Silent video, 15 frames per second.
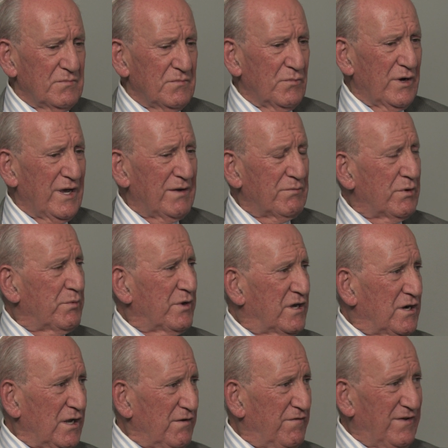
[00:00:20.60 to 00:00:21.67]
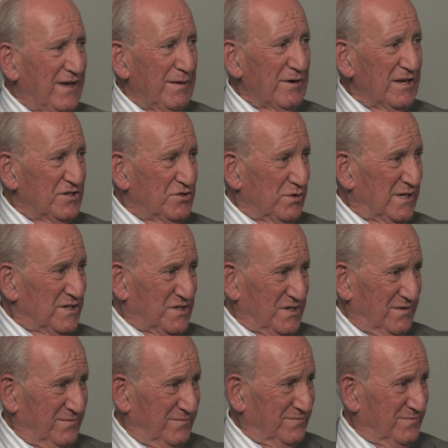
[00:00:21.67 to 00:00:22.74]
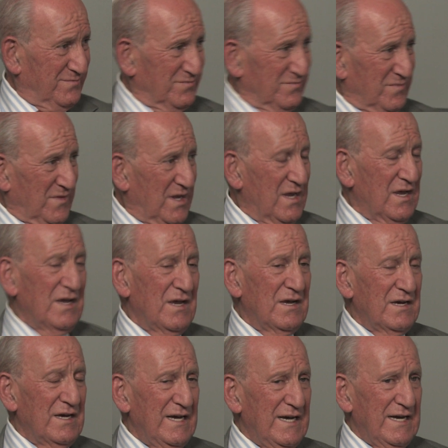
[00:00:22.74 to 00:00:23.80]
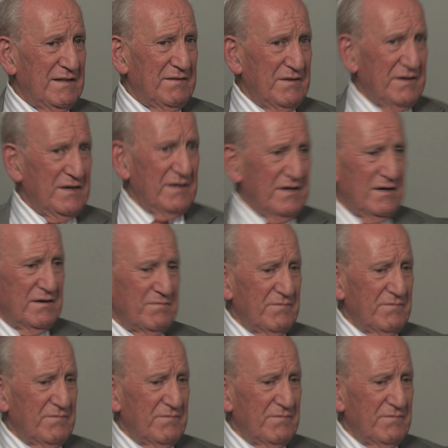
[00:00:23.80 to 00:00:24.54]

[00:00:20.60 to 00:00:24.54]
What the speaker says: we had what we call a family trust. And the